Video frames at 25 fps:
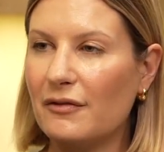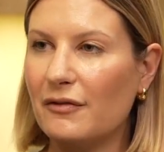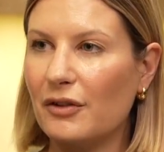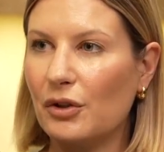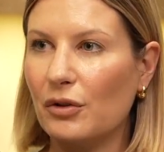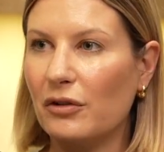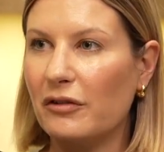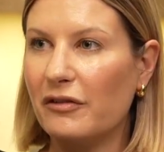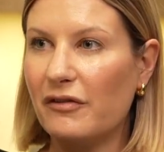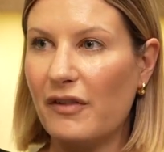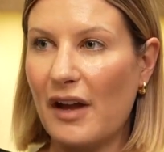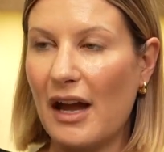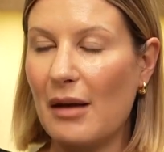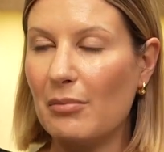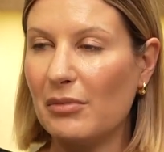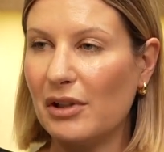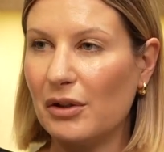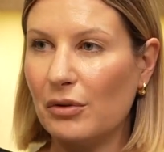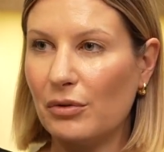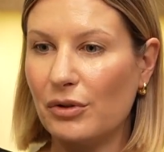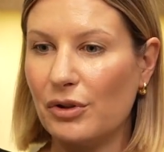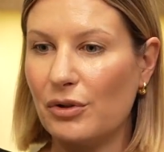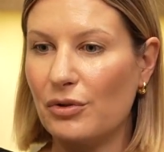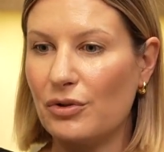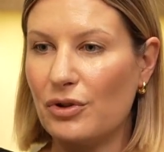for your family
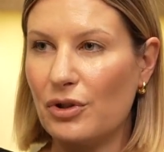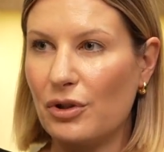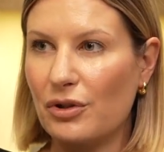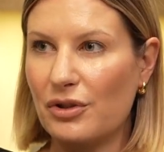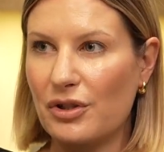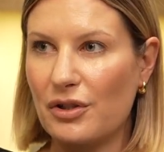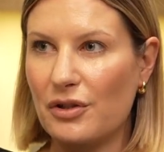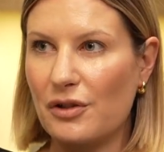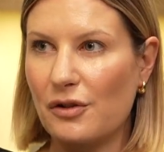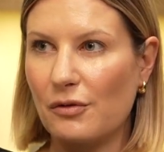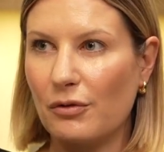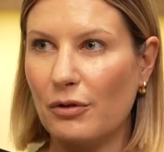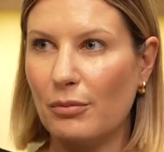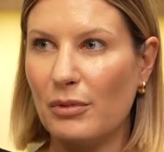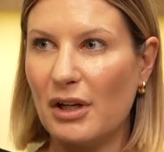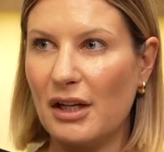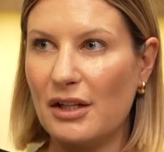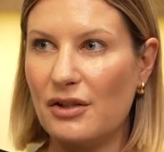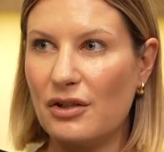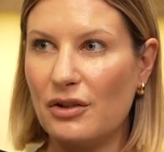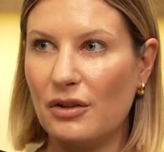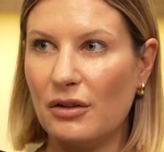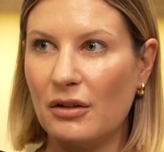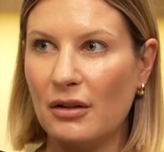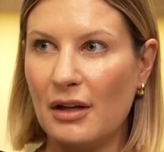or your doctor to
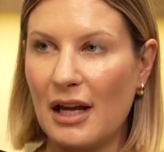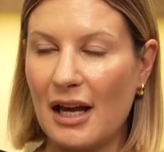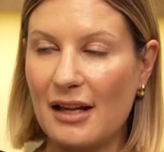remind you